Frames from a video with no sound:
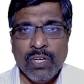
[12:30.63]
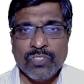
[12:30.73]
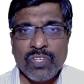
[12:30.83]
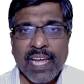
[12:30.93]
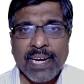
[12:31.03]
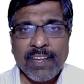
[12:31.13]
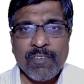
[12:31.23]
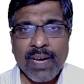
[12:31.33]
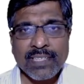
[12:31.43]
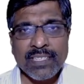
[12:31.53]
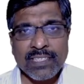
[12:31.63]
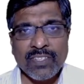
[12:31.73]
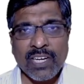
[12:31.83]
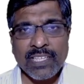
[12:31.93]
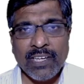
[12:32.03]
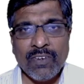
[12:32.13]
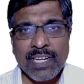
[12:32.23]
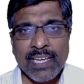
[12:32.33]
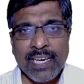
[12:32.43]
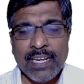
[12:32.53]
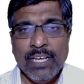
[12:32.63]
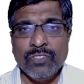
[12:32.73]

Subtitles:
So negative marks is not allowed here.